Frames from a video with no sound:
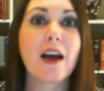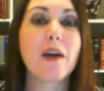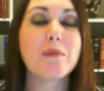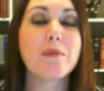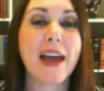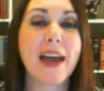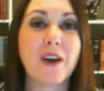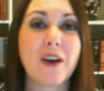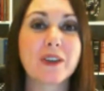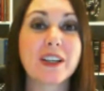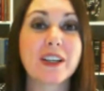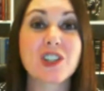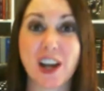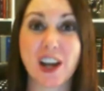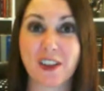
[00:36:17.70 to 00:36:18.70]

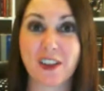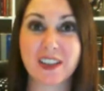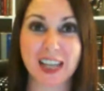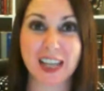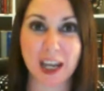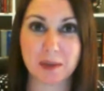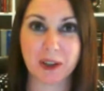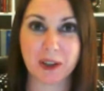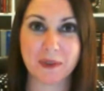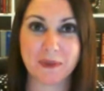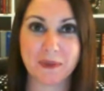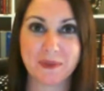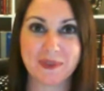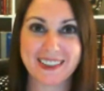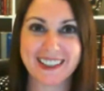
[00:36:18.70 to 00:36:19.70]
#ShareTheTable.
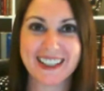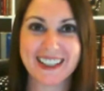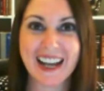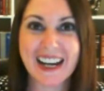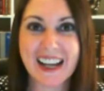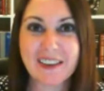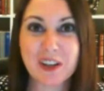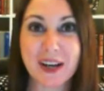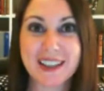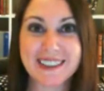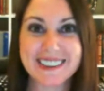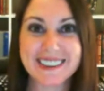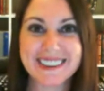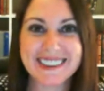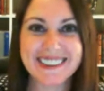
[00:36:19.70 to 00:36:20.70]
Good night, everyone.